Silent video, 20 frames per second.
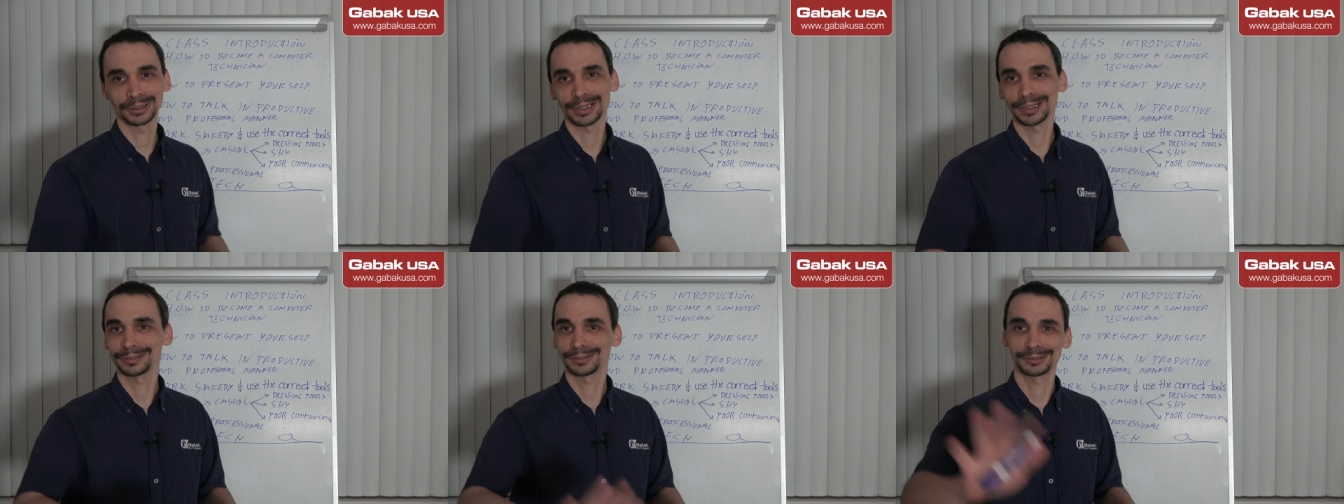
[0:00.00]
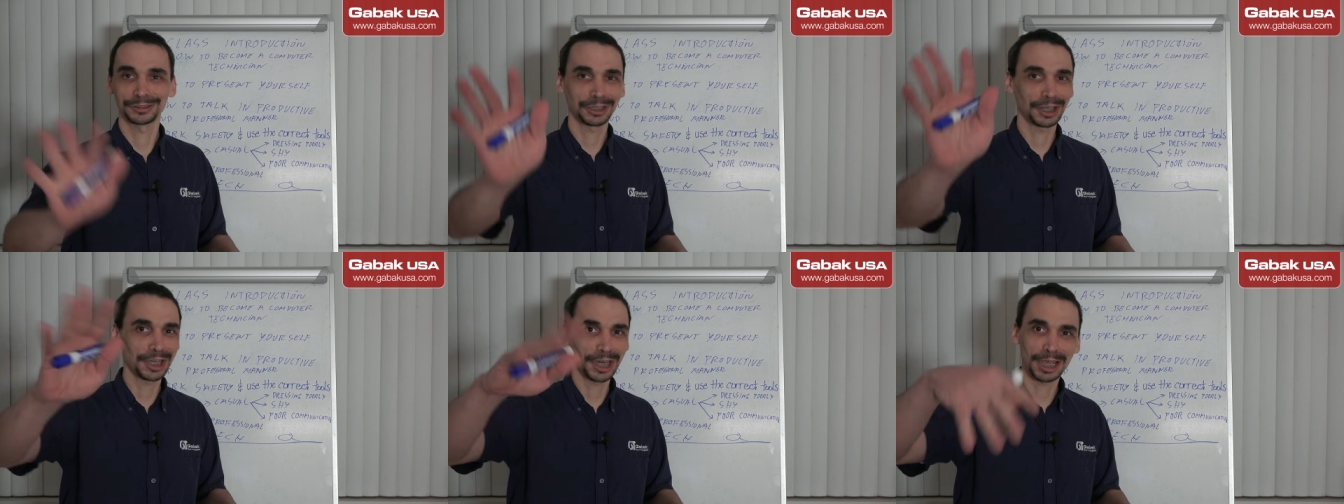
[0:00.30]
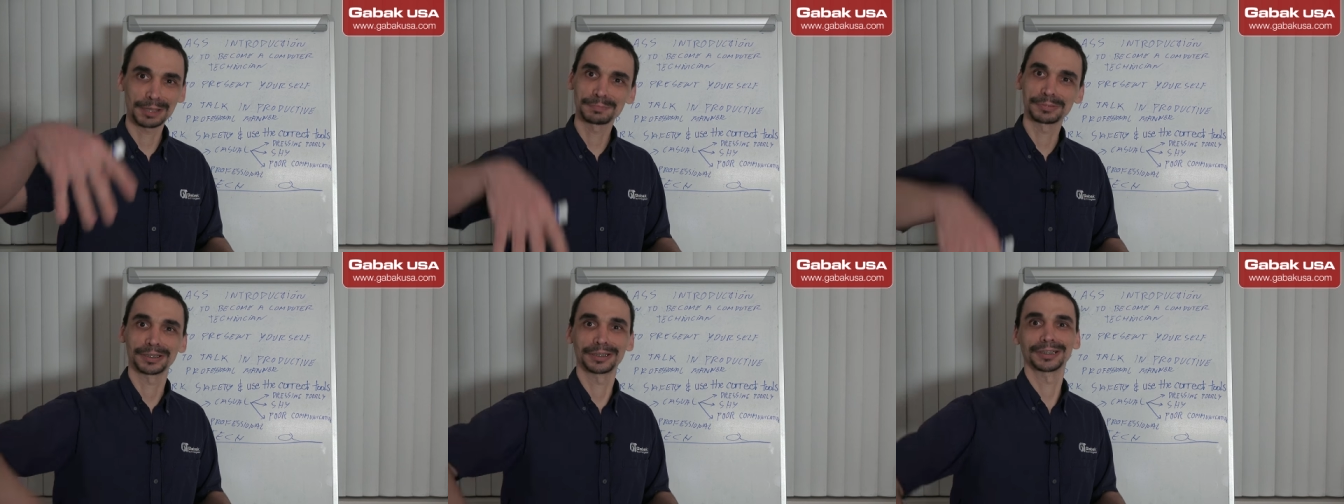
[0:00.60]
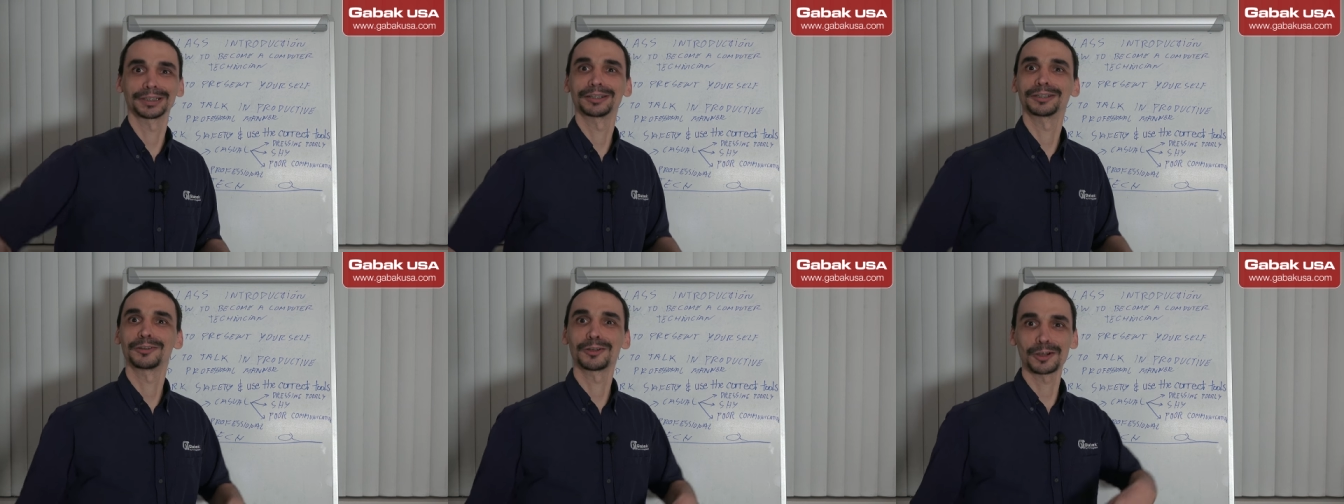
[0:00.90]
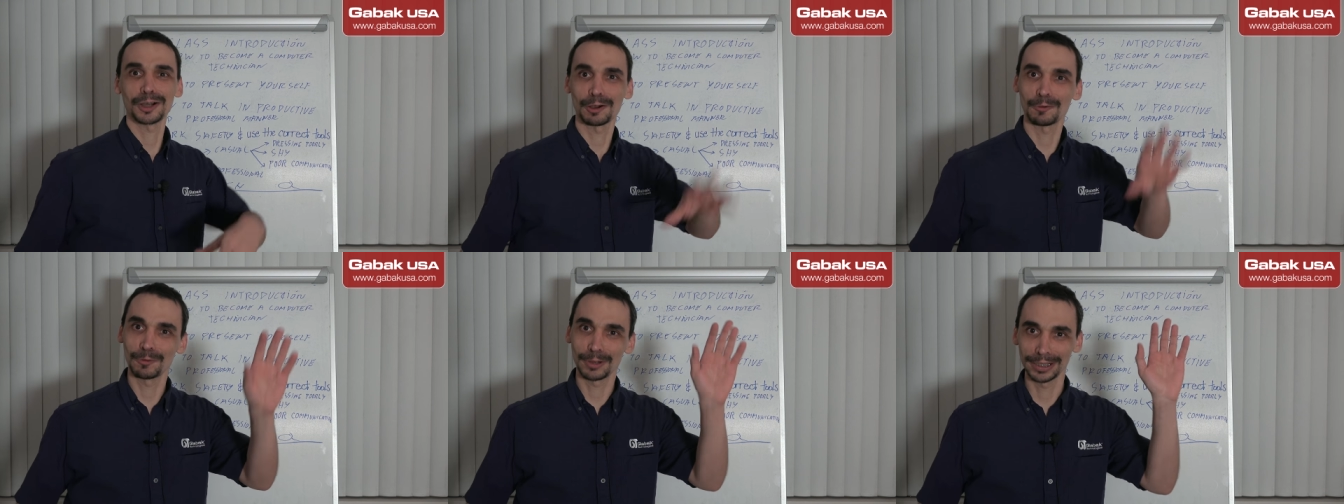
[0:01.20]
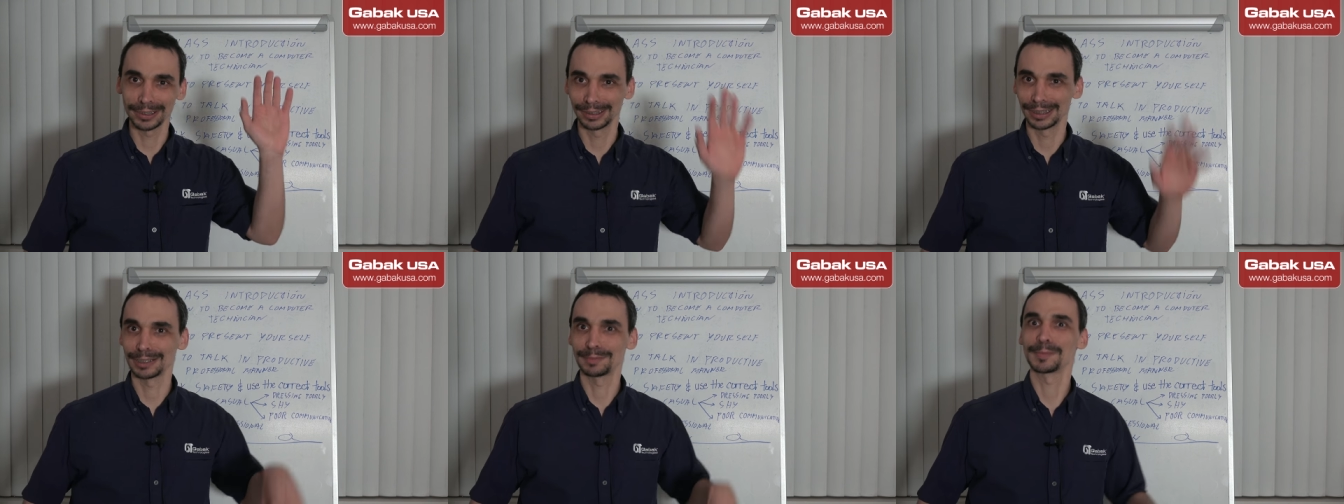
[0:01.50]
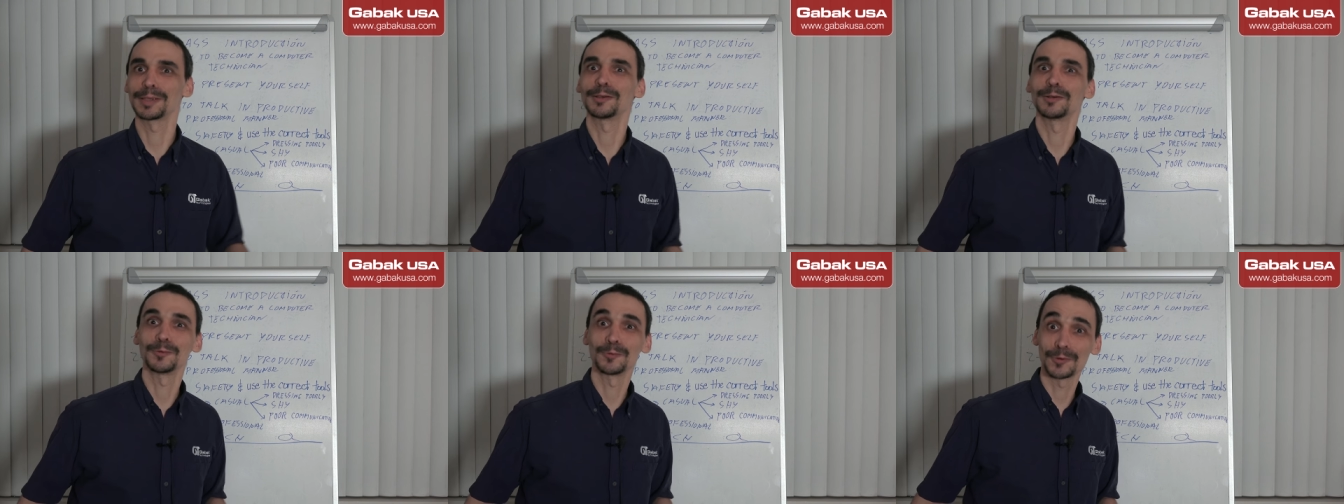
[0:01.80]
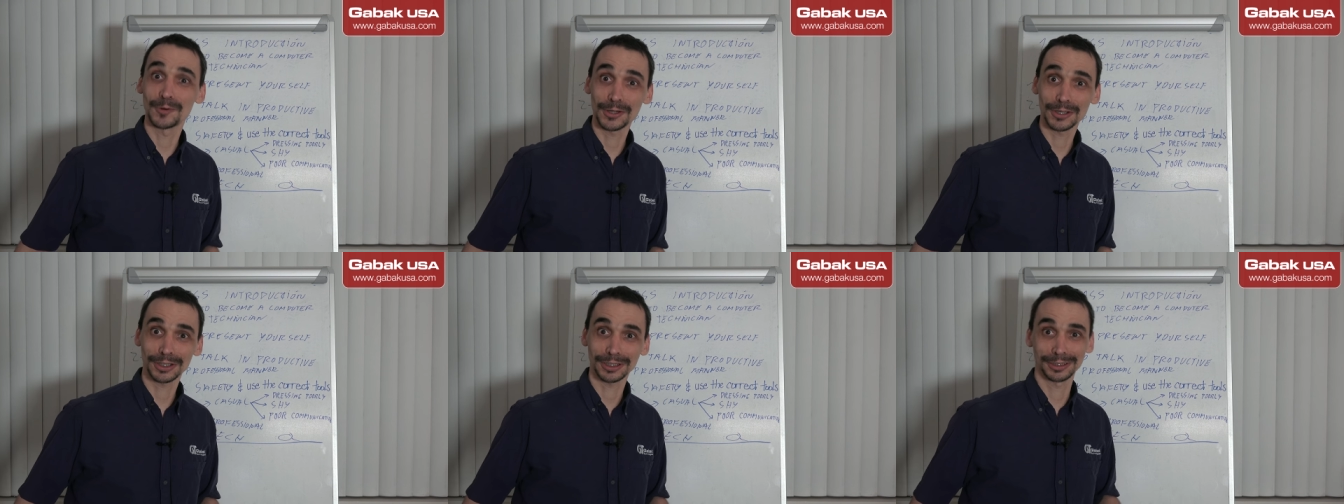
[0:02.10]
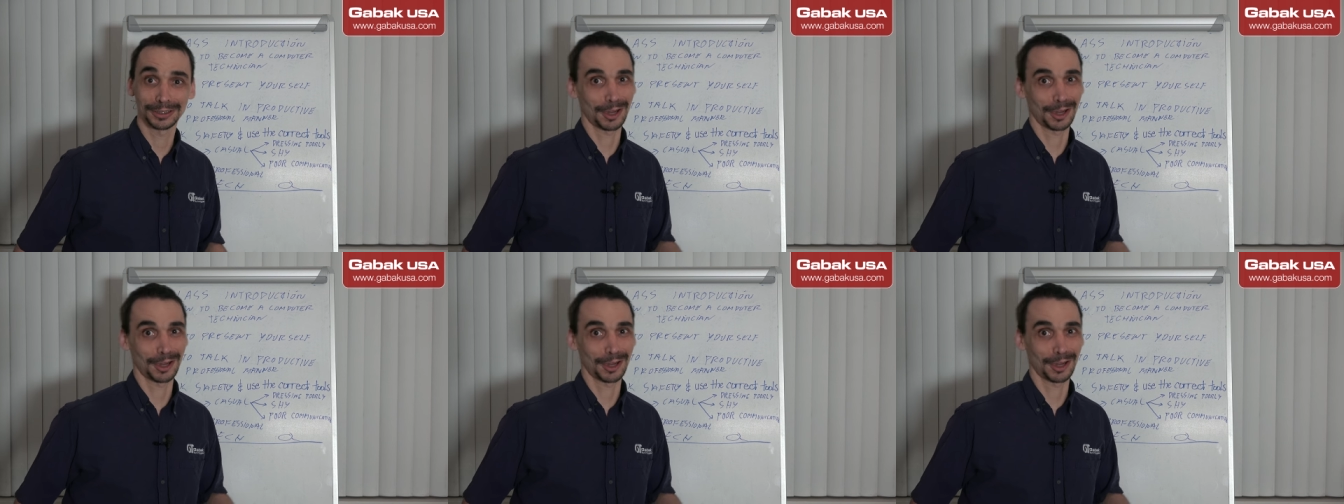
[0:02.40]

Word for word: just shut up and go away, let me work.